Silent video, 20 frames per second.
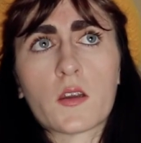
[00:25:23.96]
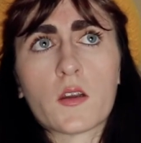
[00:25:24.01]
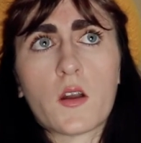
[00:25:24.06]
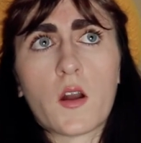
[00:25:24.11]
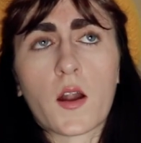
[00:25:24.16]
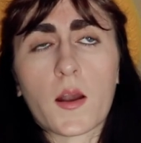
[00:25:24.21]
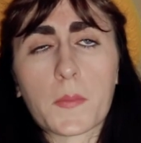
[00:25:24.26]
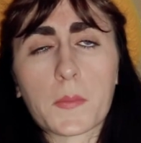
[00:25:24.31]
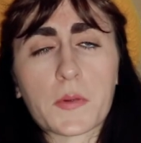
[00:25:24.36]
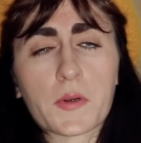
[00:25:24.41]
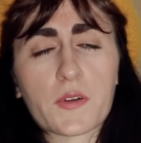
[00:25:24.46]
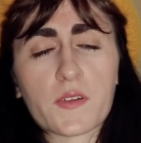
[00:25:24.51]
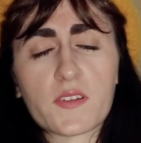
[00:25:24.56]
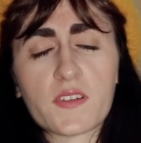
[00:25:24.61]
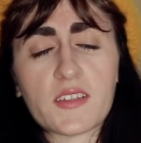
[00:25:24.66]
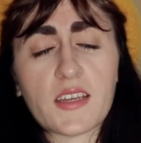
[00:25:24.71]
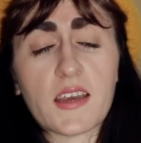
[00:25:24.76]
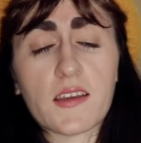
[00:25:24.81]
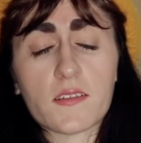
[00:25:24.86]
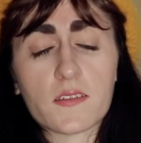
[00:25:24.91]
Harper
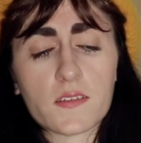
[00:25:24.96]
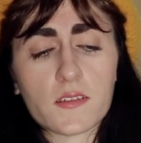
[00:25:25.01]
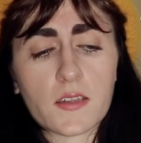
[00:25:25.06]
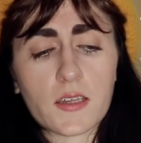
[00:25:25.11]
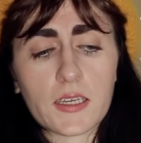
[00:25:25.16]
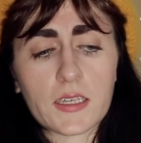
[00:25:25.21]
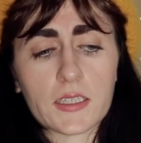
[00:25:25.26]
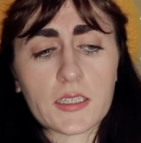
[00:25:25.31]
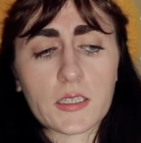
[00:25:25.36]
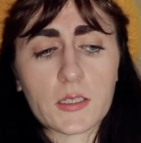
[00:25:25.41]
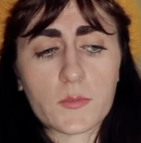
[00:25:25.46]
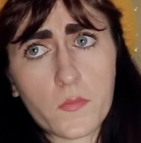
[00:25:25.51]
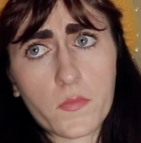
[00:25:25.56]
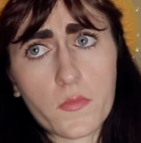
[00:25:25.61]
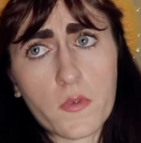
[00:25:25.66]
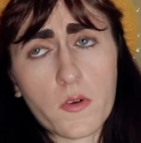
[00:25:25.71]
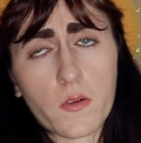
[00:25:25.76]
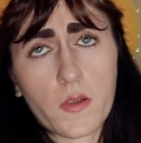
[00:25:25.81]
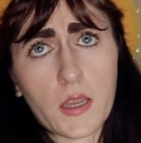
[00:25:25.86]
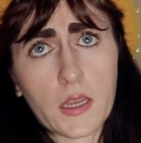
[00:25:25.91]
says, like, of
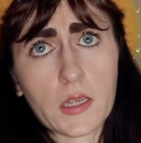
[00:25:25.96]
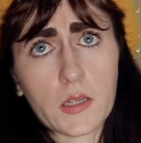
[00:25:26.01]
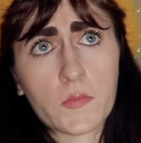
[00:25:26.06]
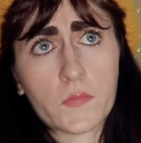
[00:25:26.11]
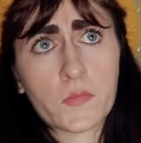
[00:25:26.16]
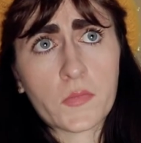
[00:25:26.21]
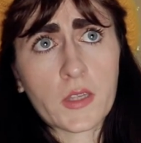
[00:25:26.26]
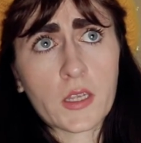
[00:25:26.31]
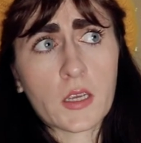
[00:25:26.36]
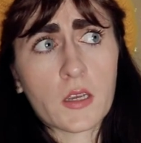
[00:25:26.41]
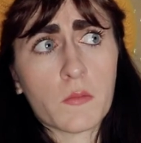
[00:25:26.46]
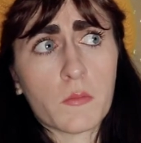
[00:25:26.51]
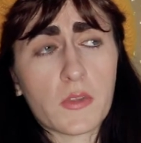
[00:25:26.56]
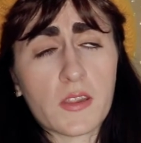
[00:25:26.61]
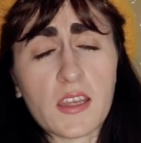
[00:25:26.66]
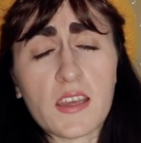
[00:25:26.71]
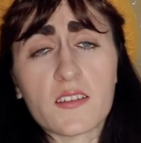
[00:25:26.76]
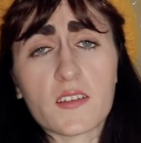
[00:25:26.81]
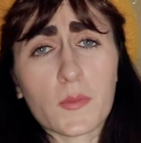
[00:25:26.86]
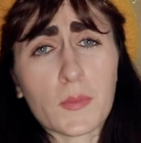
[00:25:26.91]
course I love you, but
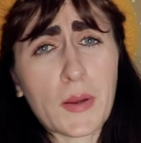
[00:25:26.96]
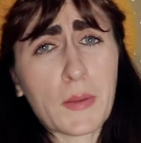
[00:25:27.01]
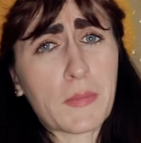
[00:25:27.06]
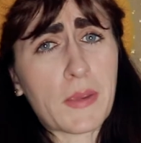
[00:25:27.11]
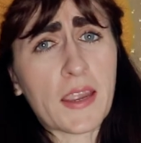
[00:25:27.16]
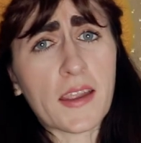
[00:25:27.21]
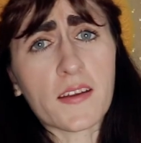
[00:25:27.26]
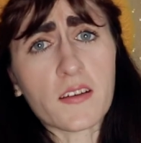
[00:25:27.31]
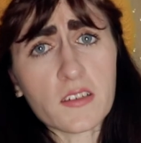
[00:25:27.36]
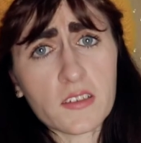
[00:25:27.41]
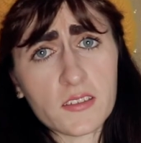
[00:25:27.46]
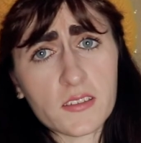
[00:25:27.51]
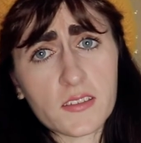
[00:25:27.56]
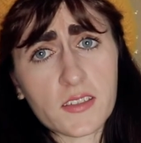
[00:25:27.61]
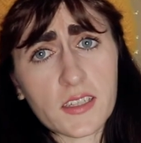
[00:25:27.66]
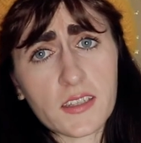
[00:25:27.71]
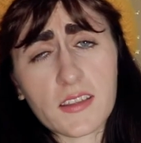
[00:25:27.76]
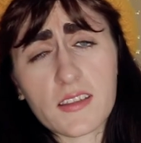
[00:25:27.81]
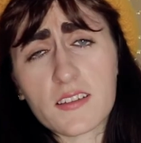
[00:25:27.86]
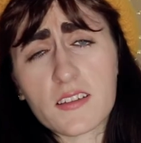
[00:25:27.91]
these are my parents.
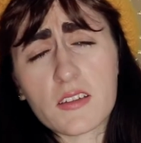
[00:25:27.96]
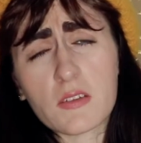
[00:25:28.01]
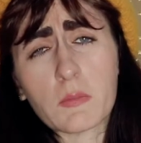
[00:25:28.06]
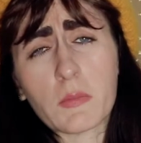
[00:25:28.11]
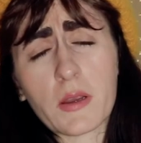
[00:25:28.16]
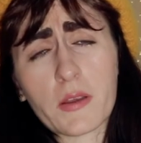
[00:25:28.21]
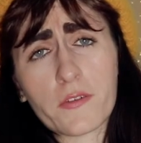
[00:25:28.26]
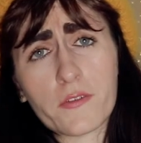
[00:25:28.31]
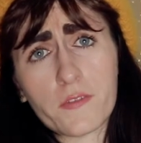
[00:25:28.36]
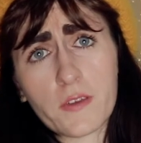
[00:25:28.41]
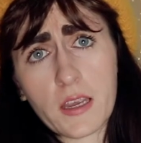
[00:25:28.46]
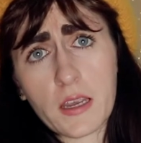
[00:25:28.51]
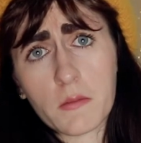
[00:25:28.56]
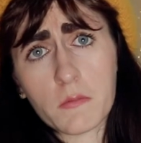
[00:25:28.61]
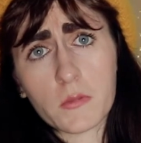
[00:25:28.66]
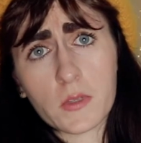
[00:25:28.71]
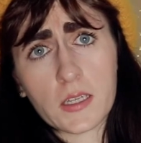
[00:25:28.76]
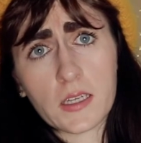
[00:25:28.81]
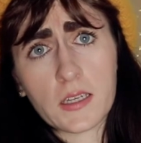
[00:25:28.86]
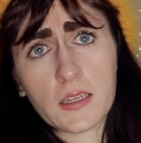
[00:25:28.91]
Like, this is my
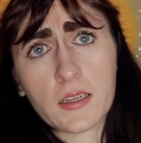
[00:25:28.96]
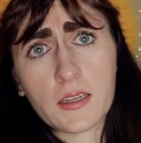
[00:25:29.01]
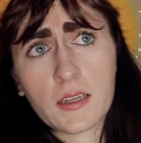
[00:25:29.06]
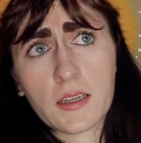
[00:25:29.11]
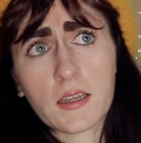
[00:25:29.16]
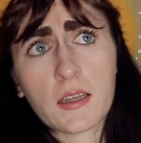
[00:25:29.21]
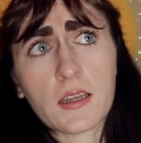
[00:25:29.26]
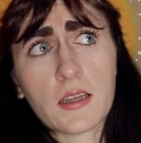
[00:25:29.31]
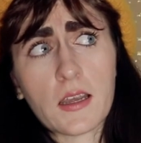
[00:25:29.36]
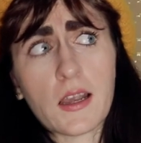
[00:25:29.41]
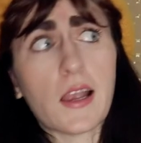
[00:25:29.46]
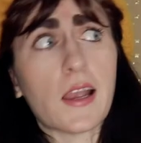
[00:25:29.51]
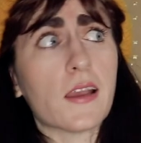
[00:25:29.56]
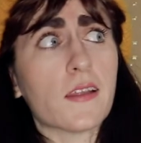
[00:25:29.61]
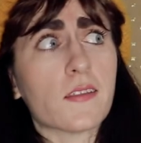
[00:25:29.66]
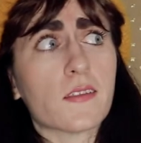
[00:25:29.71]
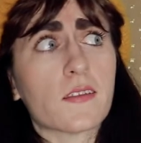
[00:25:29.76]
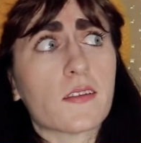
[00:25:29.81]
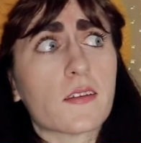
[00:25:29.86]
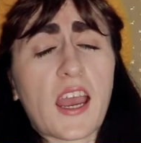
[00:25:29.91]
family.
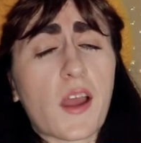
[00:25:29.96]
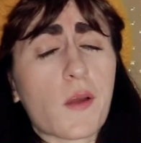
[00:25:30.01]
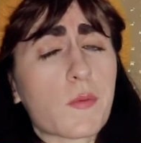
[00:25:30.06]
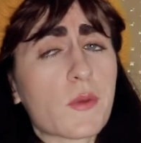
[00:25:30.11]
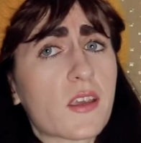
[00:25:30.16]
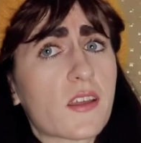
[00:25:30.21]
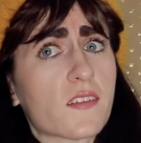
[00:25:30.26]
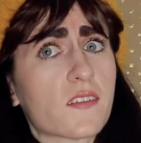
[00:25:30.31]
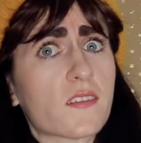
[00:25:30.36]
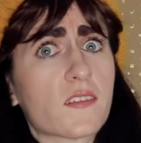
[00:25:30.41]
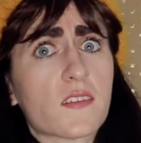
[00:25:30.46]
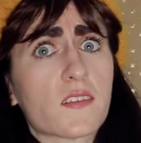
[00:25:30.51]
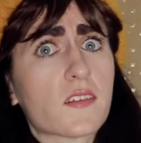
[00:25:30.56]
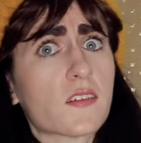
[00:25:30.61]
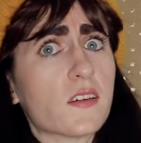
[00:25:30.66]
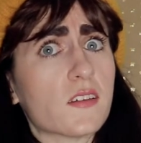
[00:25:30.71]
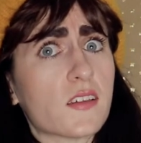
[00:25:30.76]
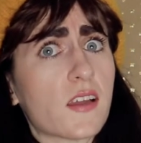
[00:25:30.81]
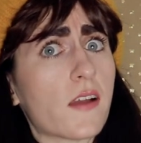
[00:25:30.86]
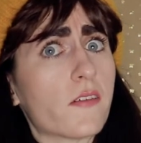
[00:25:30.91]
And Abby
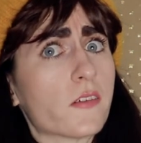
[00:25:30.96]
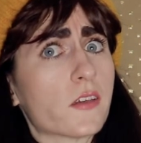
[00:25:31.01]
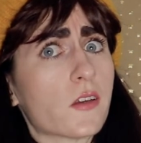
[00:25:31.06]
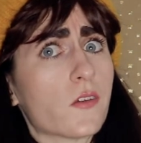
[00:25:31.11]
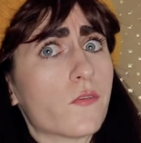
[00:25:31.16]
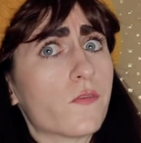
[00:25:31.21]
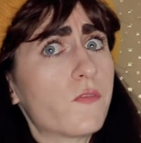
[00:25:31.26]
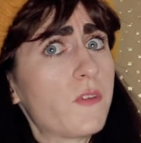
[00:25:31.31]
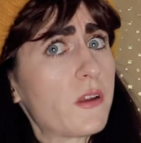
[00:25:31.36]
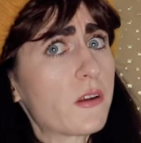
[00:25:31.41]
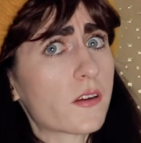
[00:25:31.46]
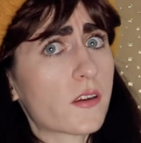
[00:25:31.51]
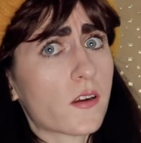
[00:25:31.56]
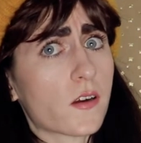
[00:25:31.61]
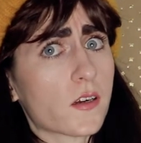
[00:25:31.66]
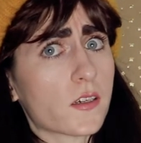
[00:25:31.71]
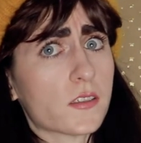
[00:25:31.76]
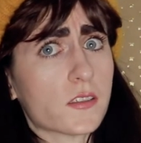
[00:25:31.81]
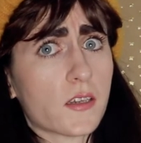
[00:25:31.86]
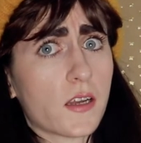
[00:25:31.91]
is having a very
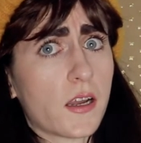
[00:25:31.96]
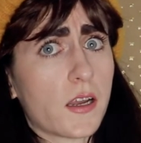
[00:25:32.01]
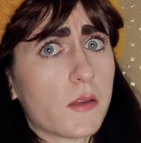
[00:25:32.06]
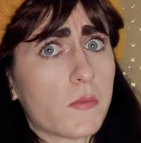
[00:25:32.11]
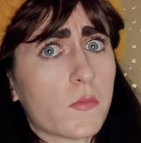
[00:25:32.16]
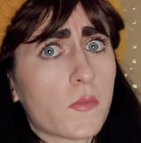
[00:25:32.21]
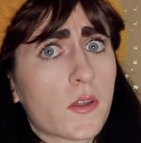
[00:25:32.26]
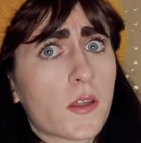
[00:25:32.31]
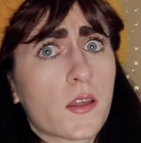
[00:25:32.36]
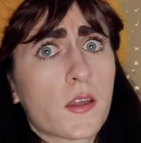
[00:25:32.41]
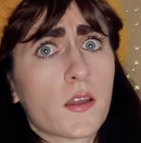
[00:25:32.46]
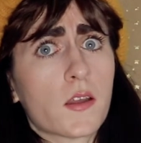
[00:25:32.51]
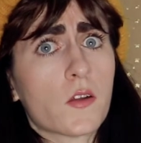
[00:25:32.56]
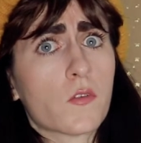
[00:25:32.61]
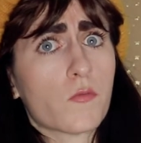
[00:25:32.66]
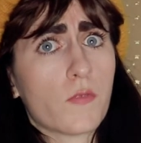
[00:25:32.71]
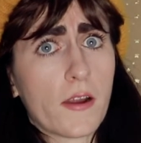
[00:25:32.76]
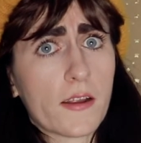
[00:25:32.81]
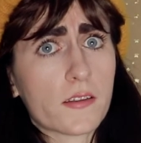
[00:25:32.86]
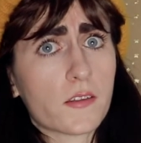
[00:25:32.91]
hard time
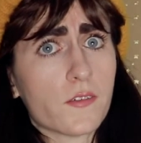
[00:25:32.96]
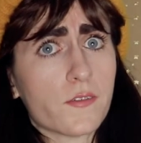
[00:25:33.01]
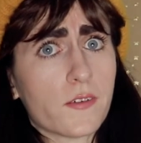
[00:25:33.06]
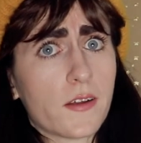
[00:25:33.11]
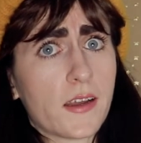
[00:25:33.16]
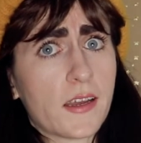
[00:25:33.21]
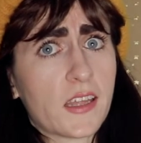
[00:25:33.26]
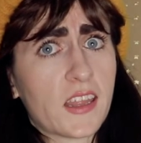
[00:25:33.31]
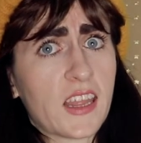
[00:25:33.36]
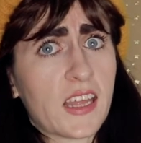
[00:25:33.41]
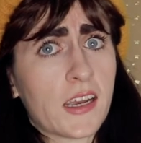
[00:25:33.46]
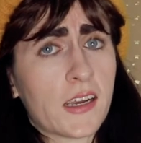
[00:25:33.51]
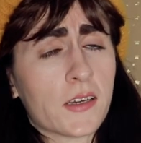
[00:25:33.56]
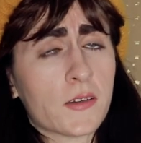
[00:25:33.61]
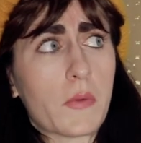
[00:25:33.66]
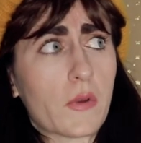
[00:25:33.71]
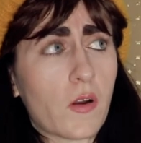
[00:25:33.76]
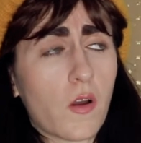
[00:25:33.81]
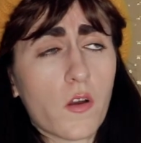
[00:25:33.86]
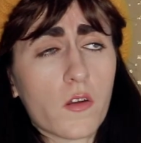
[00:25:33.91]
rectifying that.
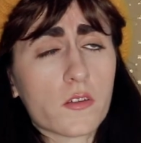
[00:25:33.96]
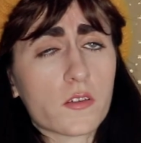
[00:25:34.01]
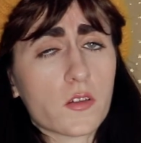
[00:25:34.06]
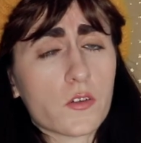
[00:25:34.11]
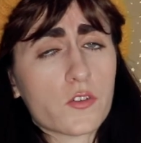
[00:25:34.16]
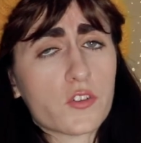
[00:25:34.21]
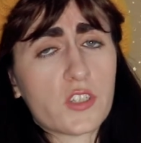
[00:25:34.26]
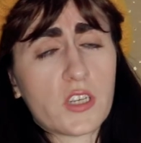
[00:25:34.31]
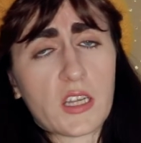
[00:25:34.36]
But also,